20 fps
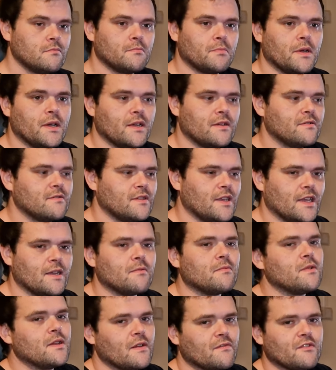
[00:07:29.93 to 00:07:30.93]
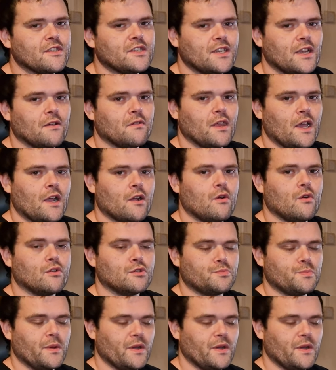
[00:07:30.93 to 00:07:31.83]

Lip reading: But yeah, we'll have to see how that goes.